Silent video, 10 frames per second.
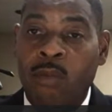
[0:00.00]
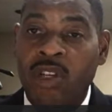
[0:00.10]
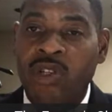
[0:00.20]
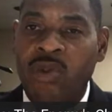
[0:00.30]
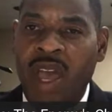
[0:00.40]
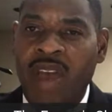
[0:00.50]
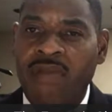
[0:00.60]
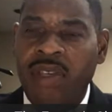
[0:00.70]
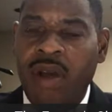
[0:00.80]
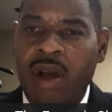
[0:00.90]
What you
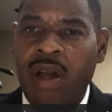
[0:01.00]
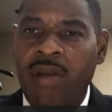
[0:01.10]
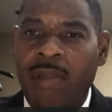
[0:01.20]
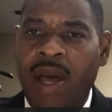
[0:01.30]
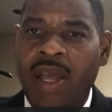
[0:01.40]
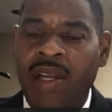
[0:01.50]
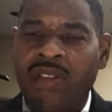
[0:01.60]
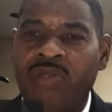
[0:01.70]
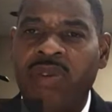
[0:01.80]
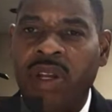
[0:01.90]
have in your heart and mind
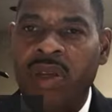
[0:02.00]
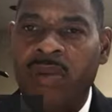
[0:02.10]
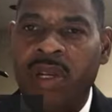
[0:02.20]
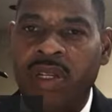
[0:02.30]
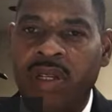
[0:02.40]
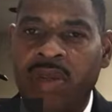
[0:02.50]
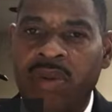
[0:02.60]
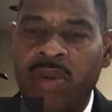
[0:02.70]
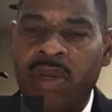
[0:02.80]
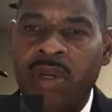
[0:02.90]
that you really want to
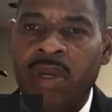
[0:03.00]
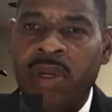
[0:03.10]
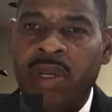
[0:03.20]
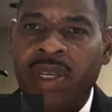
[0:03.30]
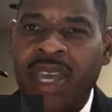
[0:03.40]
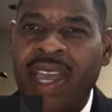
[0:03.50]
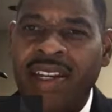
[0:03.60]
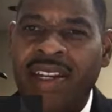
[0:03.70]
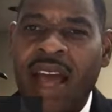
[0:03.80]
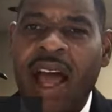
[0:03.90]
do,
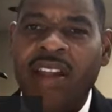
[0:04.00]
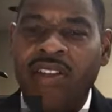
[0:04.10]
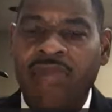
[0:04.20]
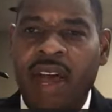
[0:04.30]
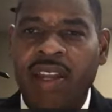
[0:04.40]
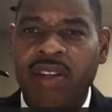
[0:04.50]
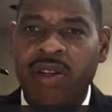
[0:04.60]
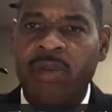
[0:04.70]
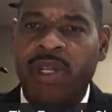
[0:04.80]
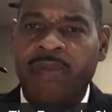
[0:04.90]
gain the knowledge of how to
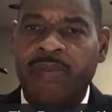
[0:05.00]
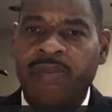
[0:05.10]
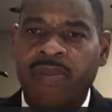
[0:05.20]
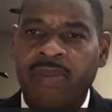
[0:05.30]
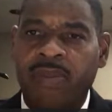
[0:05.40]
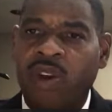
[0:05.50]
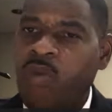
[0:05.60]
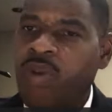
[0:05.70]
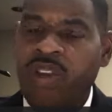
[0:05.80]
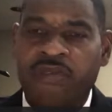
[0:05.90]
do it.
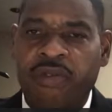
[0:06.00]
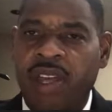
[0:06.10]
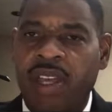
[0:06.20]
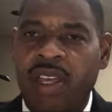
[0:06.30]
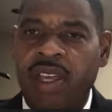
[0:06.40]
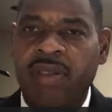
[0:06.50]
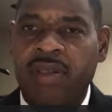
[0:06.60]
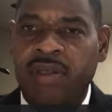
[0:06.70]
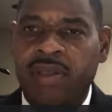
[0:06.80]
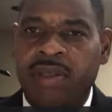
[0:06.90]
Don't be afraid.
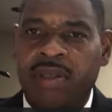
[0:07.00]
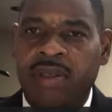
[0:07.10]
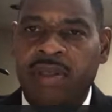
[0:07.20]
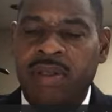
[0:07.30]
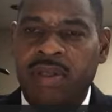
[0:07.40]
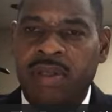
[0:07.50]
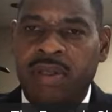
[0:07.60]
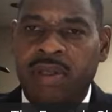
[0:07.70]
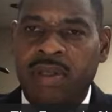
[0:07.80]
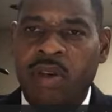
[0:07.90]

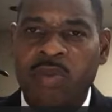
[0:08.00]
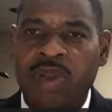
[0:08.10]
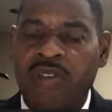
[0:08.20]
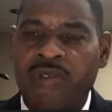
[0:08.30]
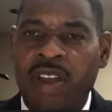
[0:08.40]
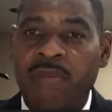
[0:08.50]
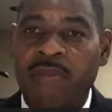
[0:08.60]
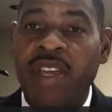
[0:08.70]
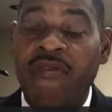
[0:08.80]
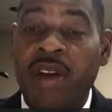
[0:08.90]
Don't be afraid.
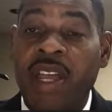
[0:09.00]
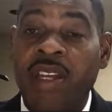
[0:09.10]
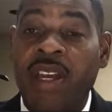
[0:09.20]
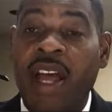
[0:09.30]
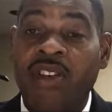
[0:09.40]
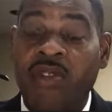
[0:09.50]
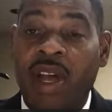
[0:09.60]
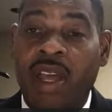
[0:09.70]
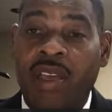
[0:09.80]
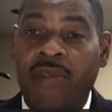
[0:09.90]
Be afraid of not
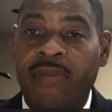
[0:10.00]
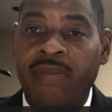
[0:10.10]
trying.